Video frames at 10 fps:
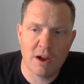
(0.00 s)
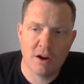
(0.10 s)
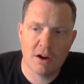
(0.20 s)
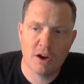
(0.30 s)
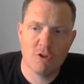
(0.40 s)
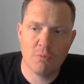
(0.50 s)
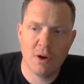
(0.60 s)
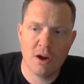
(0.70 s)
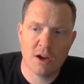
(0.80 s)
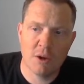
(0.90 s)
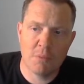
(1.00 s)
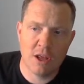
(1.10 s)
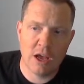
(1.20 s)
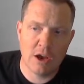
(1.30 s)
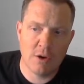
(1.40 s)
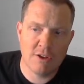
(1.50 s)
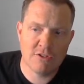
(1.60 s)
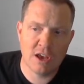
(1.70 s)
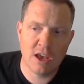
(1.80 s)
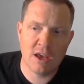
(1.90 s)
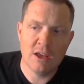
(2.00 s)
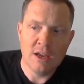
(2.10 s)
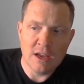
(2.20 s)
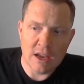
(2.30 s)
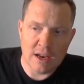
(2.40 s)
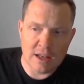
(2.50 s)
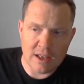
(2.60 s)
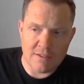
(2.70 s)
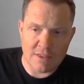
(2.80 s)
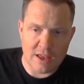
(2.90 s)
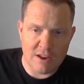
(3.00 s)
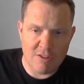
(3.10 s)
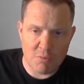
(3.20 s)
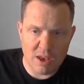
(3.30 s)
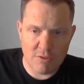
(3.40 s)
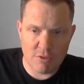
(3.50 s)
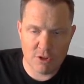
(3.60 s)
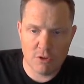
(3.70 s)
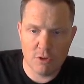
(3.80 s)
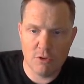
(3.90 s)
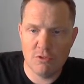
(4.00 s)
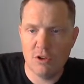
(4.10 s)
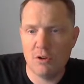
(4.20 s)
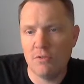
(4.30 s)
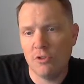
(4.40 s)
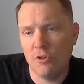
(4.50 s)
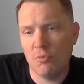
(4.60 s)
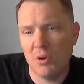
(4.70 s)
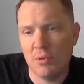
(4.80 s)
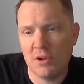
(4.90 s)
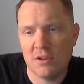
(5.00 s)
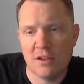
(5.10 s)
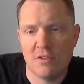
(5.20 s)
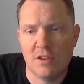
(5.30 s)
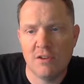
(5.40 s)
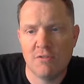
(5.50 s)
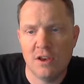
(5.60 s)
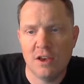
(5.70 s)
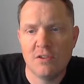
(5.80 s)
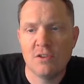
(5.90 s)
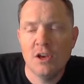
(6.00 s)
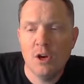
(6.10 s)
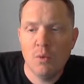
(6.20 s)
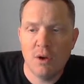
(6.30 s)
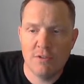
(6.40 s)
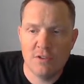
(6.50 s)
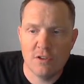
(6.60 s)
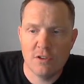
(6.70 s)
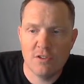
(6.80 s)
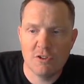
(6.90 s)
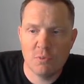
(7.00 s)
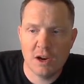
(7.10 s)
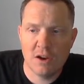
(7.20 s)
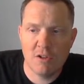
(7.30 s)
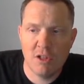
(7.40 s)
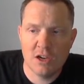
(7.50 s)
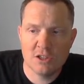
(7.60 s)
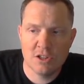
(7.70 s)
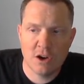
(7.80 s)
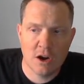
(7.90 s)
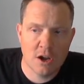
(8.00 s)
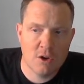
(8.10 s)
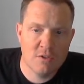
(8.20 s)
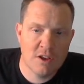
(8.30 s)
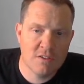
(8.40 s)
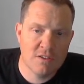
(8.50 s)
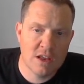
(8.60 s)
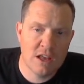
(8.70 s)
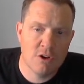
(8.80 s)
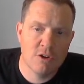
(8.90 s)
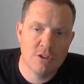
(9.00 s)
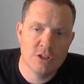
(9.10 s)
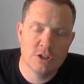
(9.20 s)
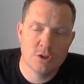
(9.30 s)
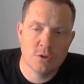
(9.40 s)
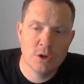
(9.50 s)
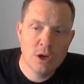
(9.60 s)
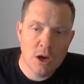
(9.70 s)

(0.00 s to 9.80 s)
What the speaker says: Cardano's parent company, IOHK, indicates the end of May for the closed public testnet phase, while Vasil is expected to launch on the Cardano testnet in early June.